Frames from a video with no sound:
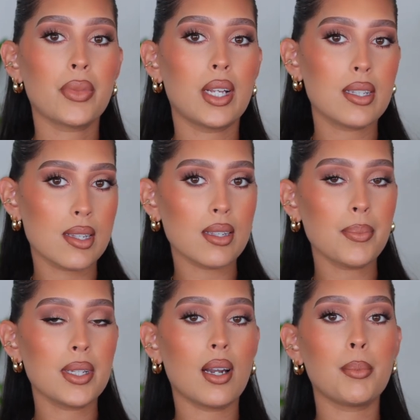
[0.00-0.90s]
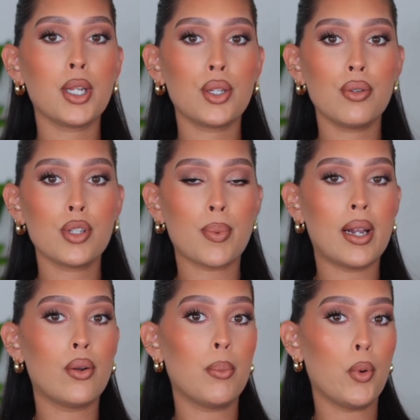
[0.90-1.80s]
Like this is something that I'm gonna use when
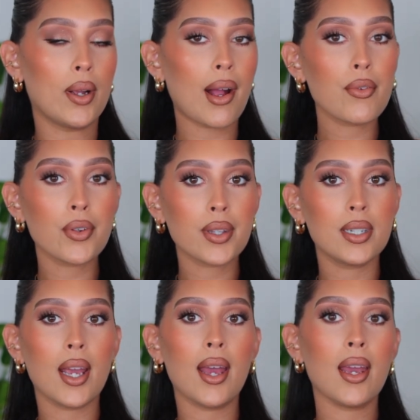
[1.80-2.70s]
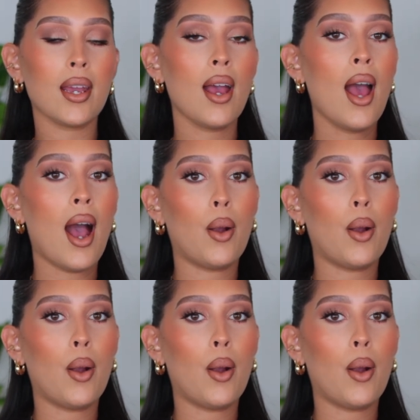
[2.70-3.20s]
I know I'm going out for the day.